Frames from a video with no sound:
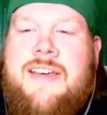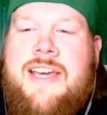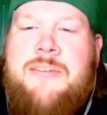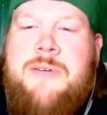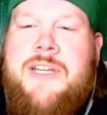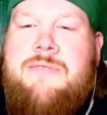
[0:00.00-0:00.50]

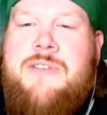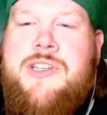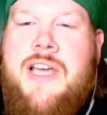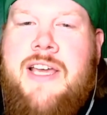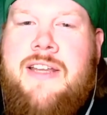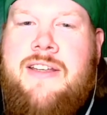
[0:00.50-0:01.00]
anyone in
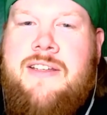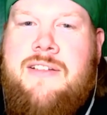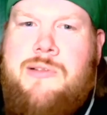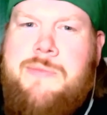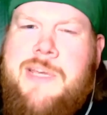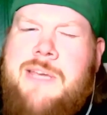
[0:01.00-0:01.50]
Regina,
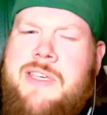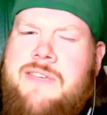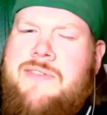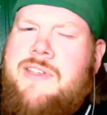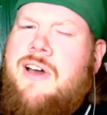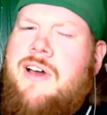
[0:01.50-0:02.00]
or maybe
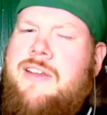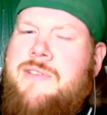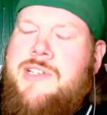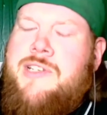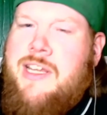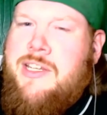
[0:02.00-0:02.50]
even not in
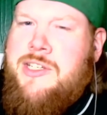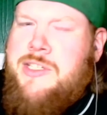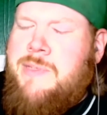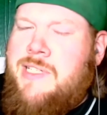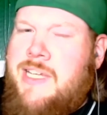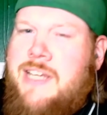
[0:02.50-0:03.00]
Regina,
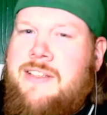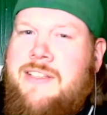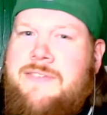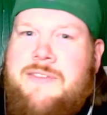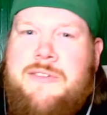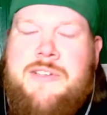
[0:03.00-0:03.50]
just pretend
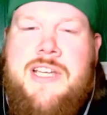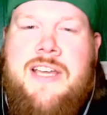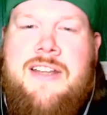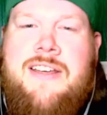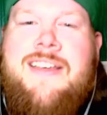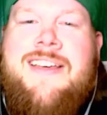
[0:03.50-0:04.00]
you live in
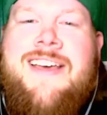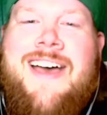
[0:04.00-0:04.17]
Regina,